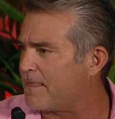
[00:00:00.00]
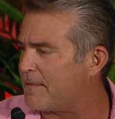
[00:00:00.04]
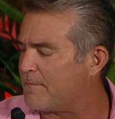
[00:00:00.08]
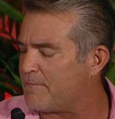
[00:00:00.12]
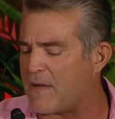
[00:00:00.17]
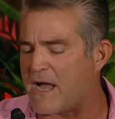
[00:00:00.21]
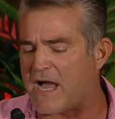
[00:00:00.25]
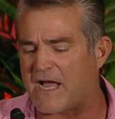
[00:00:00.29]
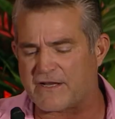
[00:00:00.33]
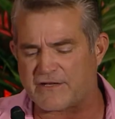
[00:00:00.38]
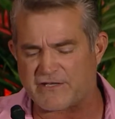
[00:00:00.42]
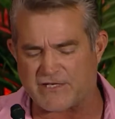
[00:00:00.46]

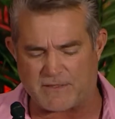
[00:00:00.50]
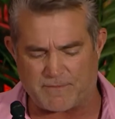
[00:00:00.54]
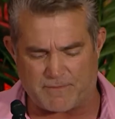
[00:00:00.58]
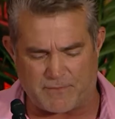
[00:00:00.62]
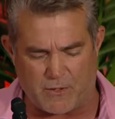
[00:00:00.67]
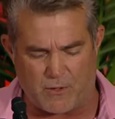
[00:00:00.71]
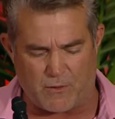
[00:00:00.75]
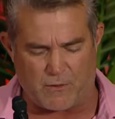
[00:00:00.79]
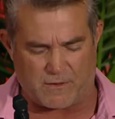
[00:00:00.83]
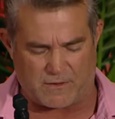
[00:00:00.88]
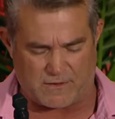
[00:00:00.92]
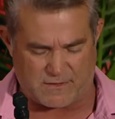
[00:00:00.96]
My
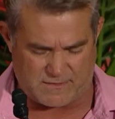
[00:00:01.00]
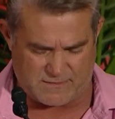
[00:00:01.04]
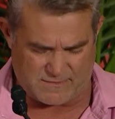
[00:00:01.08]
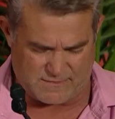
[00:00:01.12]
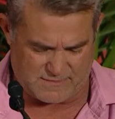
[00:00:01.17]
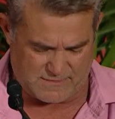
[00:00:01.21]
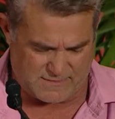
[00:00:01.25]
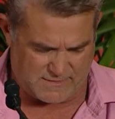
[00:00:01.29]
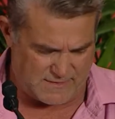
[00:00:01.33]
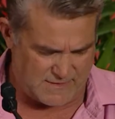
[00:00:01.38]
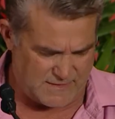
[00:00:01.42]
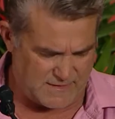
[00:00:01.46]
support
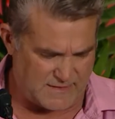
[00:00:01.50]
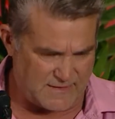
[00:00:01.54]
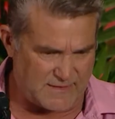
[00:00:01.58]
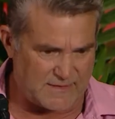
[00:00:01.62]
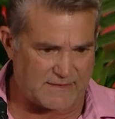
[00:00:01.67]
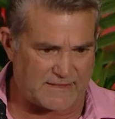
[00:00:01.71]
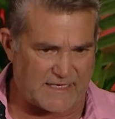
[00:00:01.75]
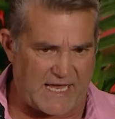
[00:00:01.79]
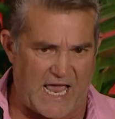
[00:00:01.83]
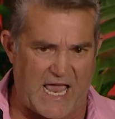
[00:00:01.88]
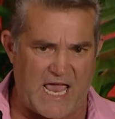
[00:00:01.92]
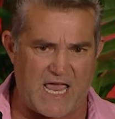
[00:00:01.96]

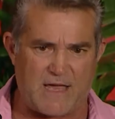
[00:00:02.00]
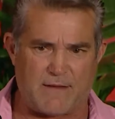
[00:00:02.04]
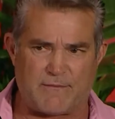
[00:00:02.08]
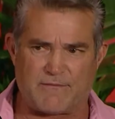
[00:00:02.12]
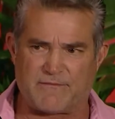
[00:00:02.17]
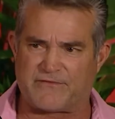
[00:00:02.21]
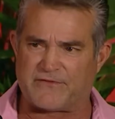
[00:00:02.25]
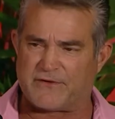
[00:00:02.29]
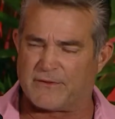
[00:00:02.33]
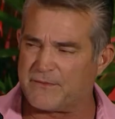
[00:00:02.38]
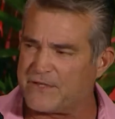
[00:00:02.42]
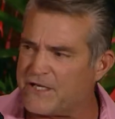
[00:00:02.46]
came
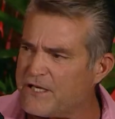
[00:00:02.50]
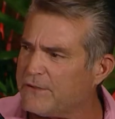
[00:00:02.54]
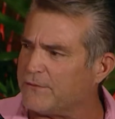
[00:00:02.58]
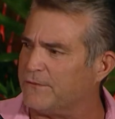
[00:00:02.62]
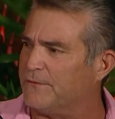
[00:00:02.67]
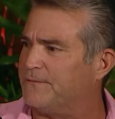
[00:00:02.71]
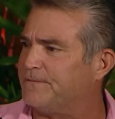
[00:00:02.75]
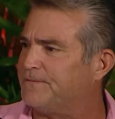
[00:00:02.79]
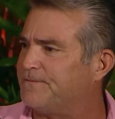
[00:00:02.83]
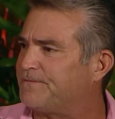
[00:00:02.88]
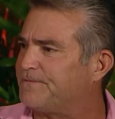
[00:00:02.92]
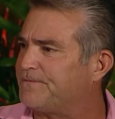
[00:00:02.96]
from
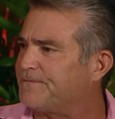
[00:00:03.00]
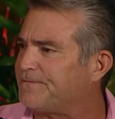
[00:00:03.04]
you.